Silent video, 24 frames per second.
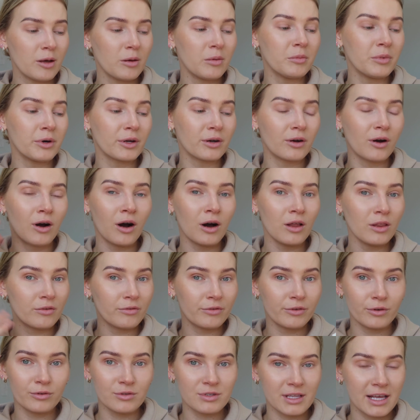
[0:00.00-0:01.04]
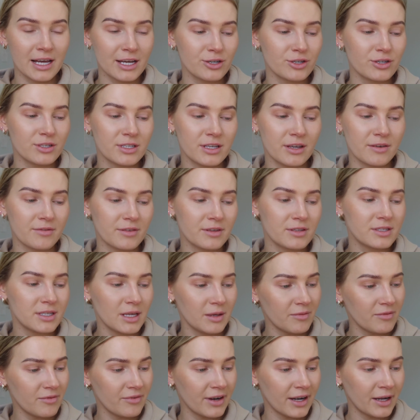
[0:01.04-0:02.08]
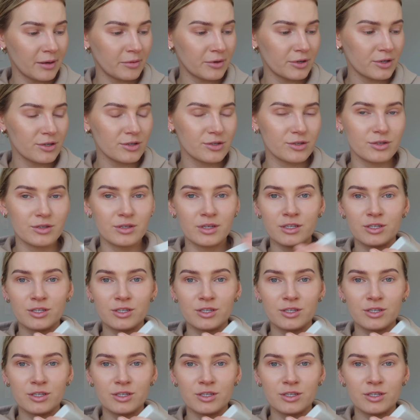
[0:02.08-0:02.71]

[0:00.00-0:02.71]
but all of those lashes have the same fibers.